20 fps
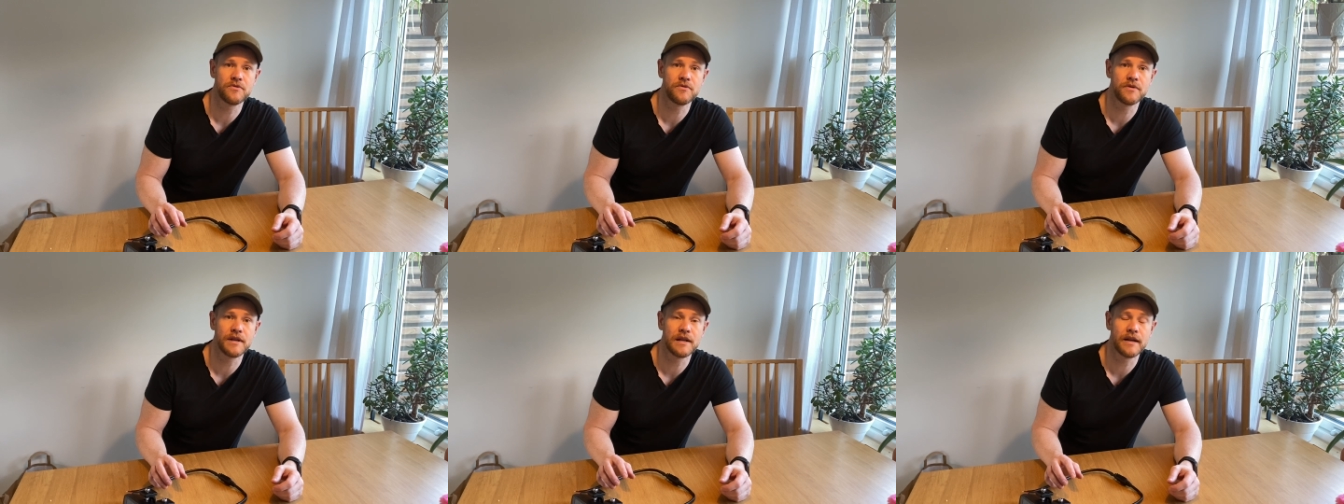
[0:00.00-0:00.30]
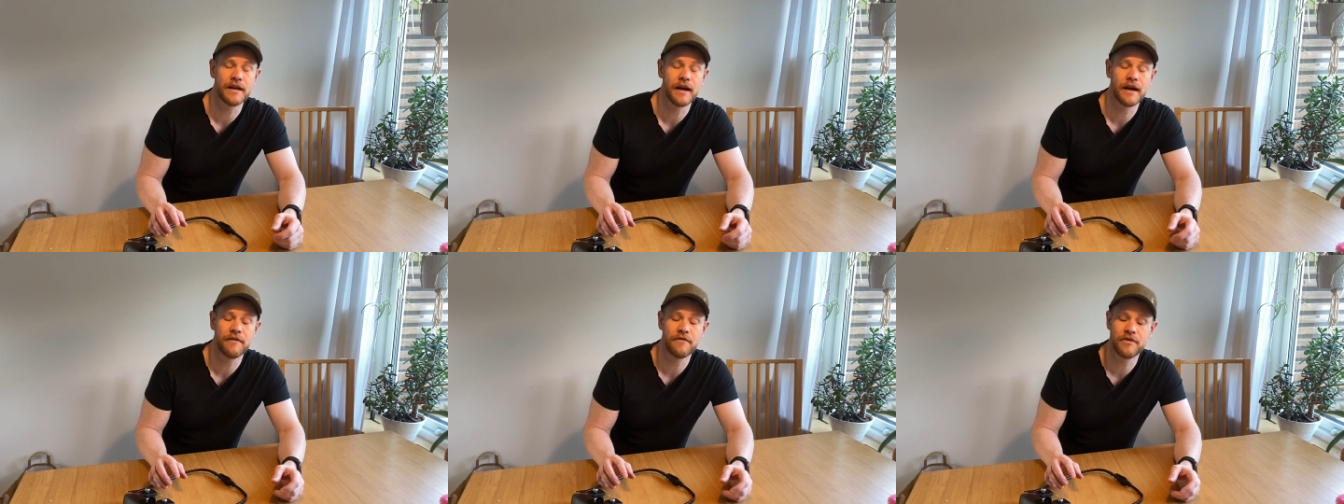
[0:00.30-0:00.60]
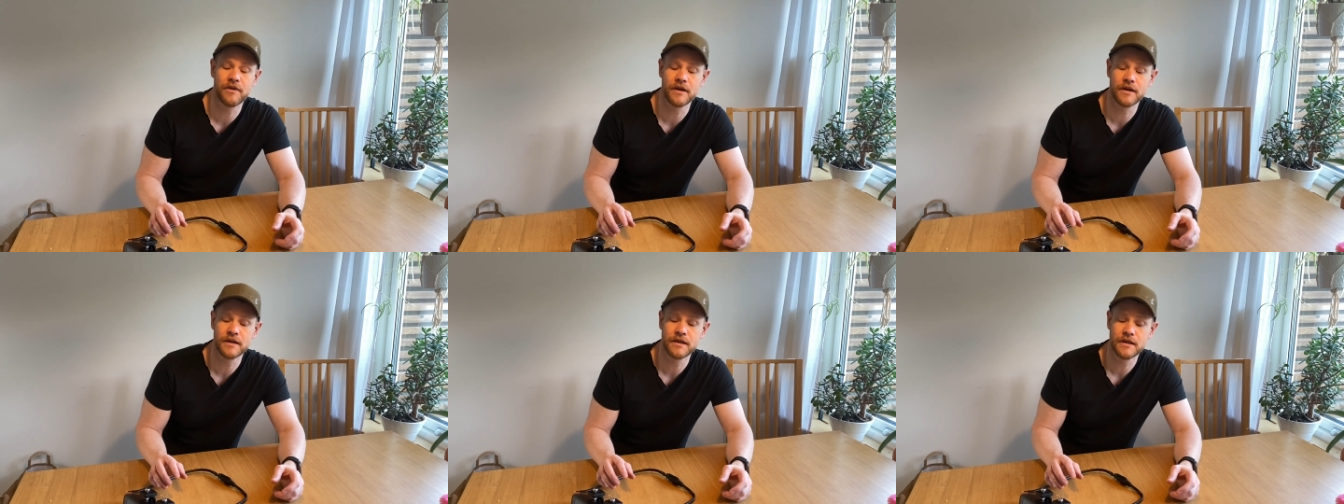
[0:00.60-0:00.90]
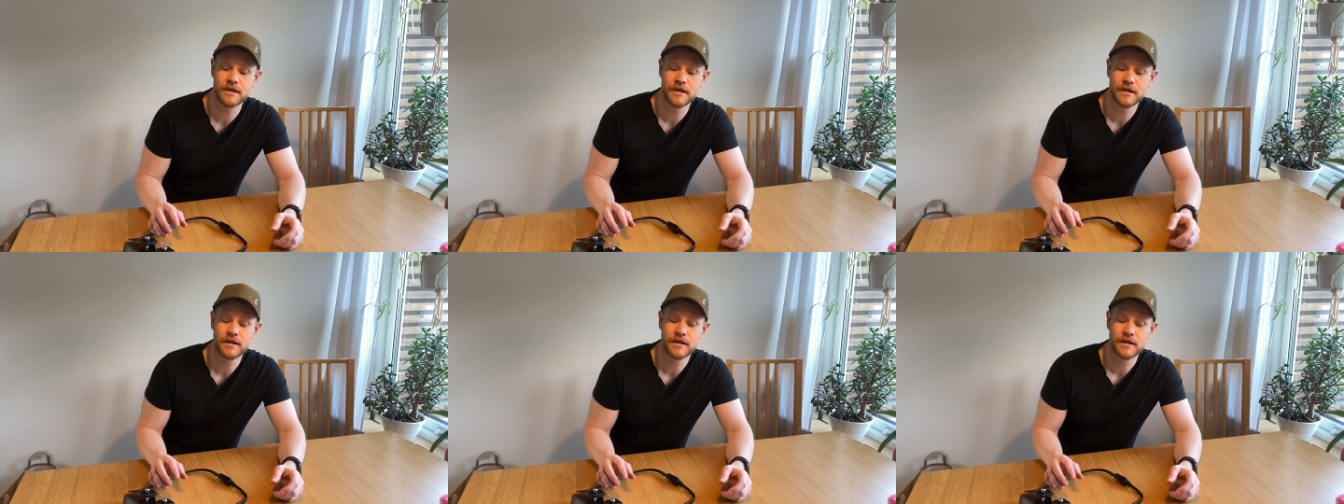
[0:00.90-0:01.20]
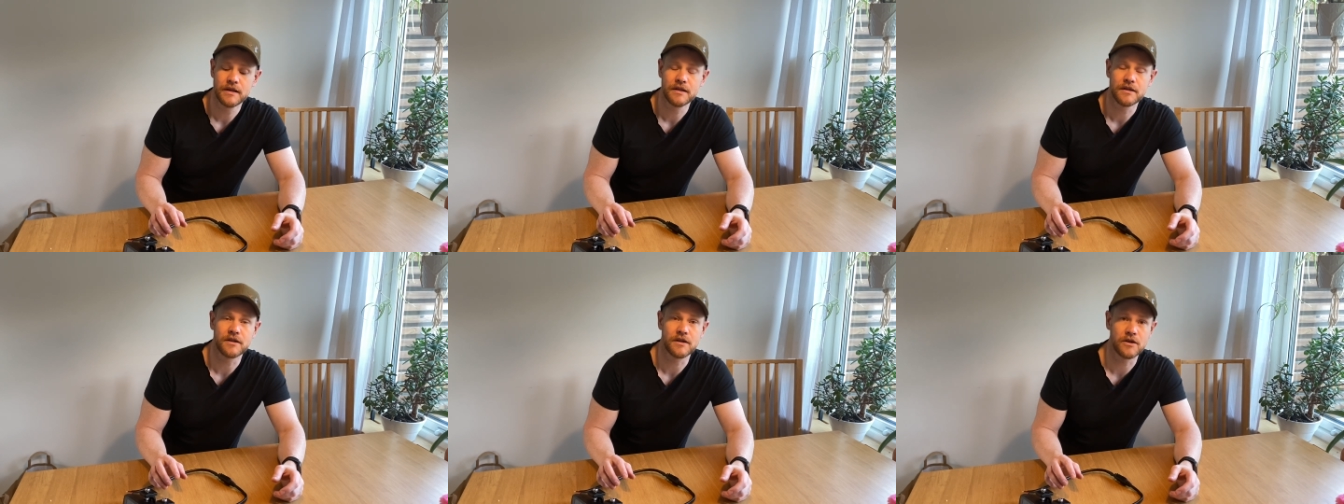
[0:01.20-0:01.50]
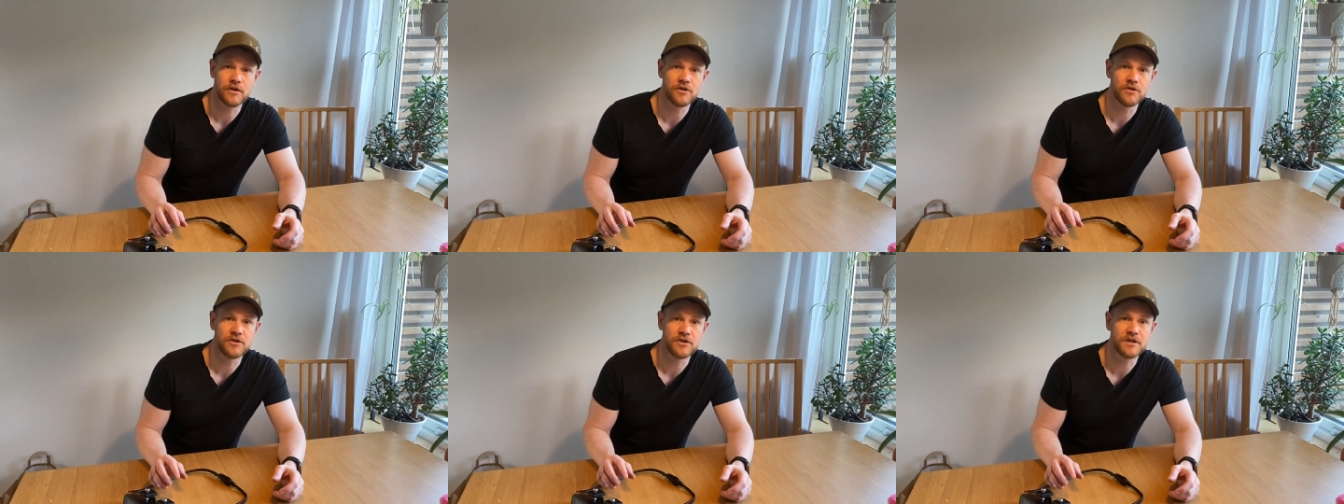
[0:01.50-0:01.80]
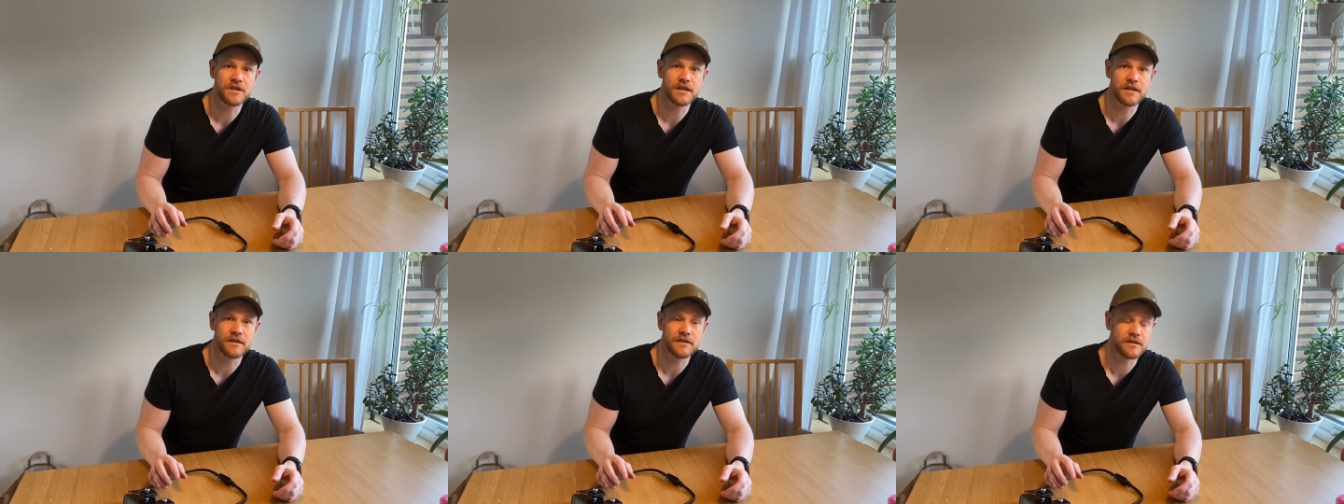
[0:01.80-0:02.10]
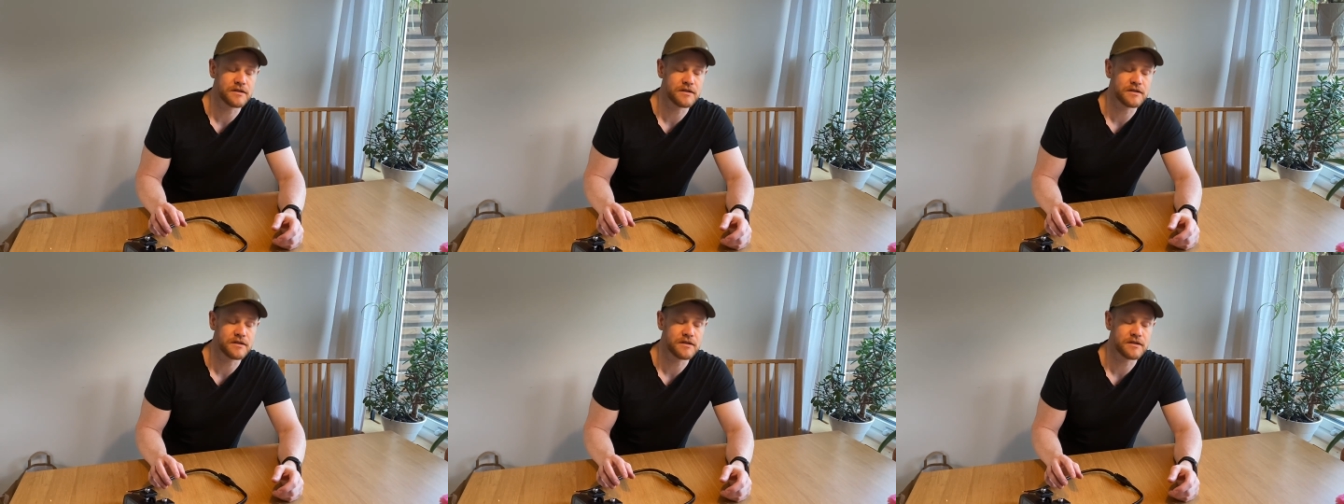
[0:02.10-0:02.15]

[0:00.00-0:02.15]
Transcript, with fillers: really have the good shit,